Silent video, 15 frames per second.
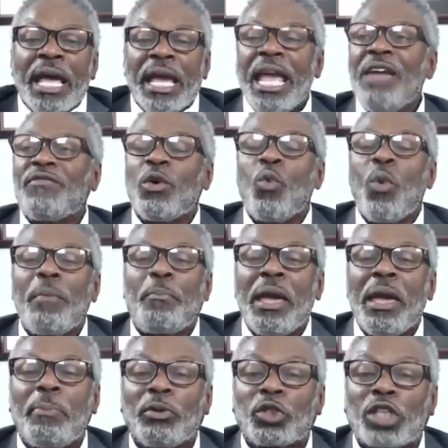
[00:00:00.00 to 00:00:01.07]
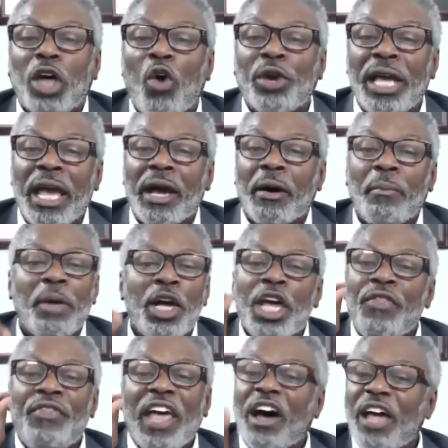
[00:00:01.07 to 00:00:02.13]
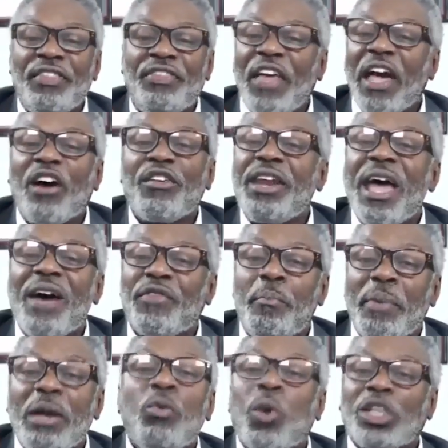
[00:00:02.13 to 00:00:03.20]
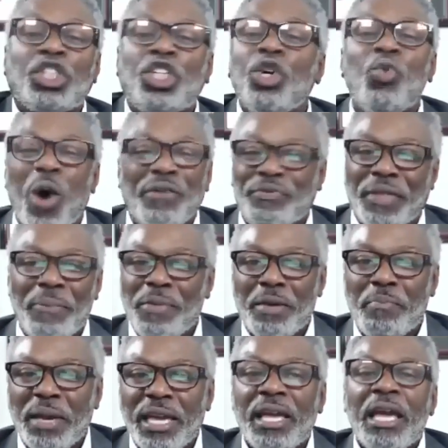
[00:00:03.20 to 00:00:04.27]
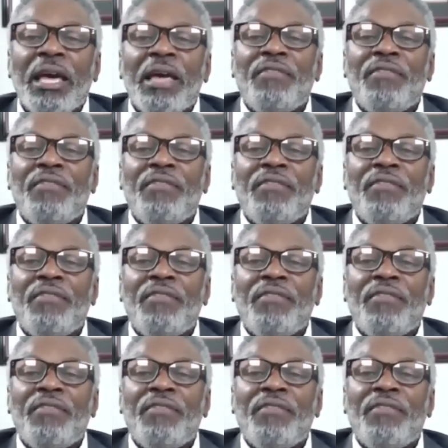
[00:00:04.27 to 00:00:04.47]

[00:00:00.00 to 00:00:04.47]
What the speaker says: even when people told him they'll never be what you want them to be.